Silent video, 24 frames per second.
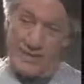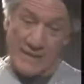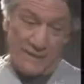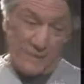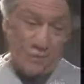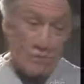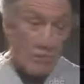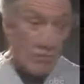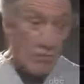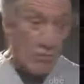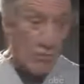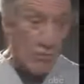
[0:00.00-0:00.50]

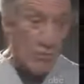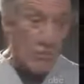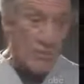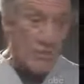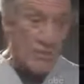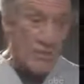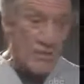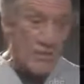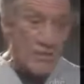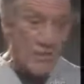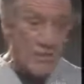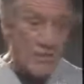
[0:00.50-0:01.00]
After all
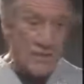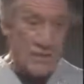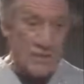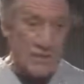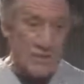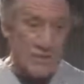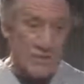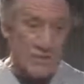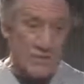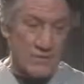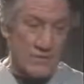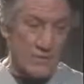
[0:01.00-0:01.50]
these
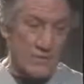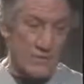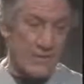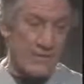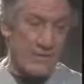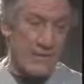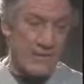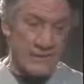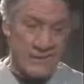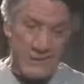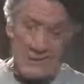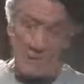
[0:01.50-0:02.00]
years
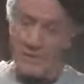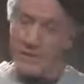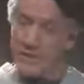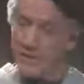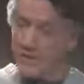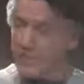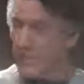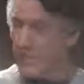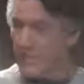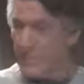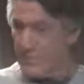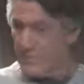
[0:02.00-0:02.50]
of
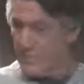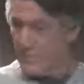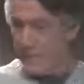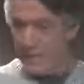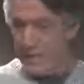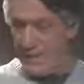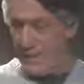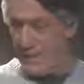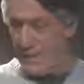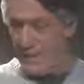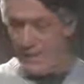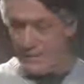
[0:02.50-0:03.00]
antipathy towards
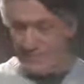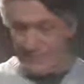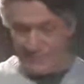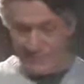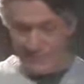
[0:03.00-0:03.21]
me,